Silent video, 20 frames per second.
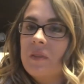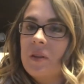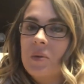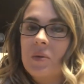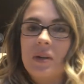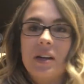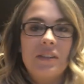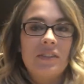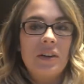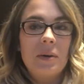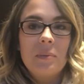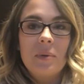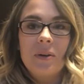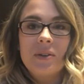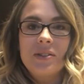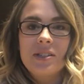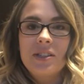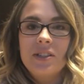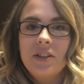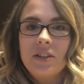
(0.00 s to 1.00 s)
whenever I
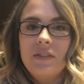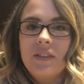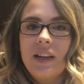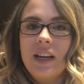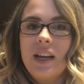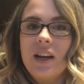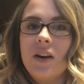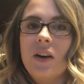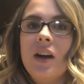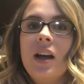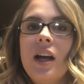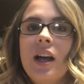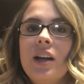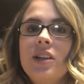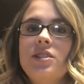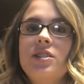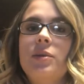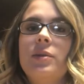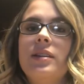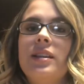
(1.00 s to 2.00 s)
post a new video.
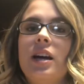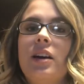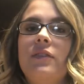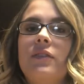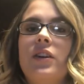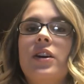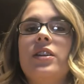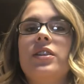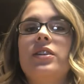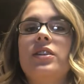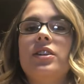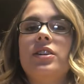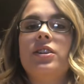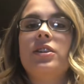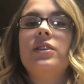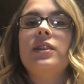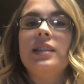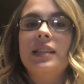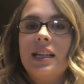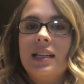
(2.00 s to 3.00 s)
So without further
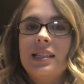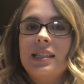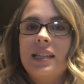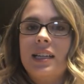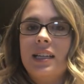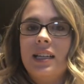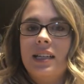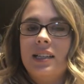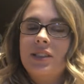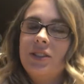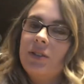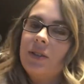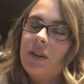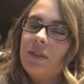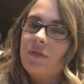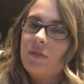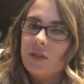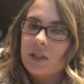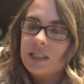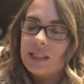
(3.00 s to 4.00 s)
ado, let's get into it
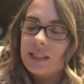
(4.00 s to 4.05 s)
for